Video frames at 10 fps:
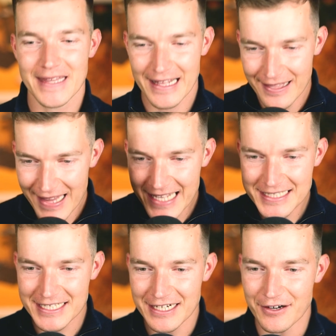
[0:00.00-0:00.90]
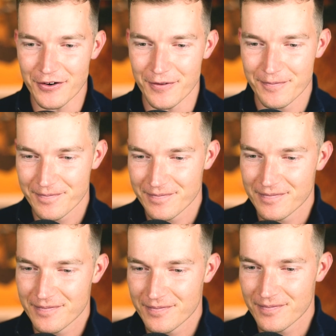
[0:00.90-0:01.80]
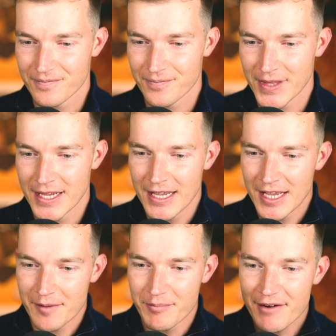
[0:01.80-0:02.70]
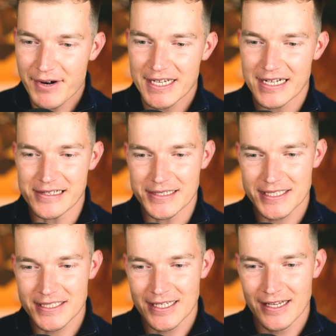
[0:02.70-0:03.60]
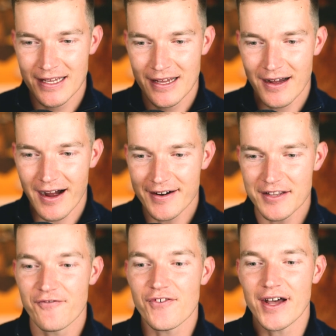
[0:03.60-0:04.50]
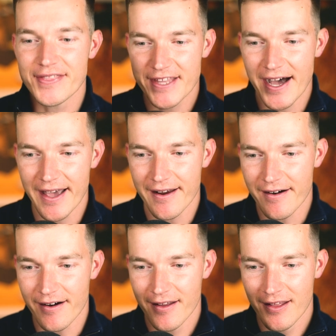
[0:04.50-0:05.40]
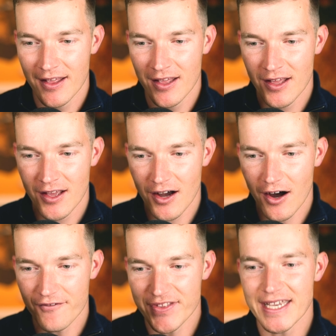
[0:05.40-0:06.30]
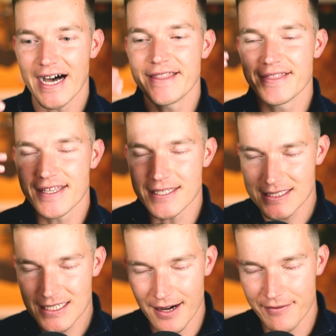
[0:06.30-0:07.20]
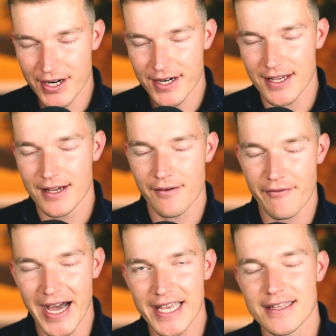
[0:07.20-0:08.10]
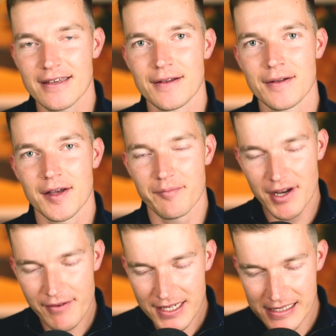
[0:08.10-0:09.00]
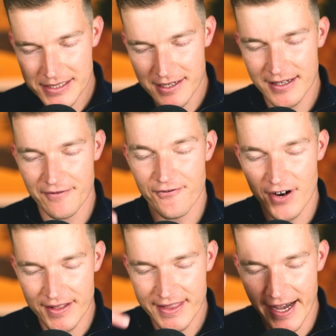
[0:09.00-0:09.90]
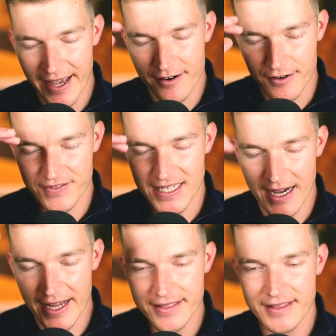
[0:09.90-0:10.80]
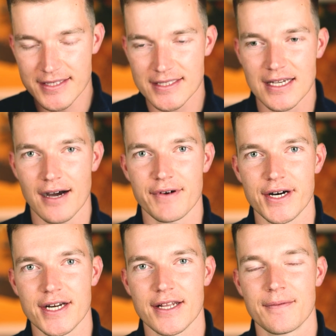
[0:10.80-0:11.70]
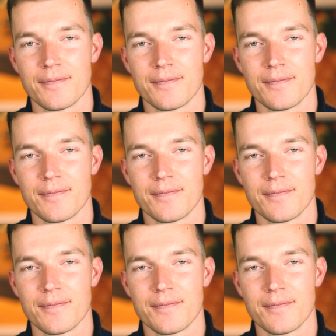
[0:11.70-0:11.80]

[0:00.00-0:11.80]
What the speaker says: Let's go. Miracles are the front tire of the undiscovered, right? Miracles are the front tire of the undiscovered.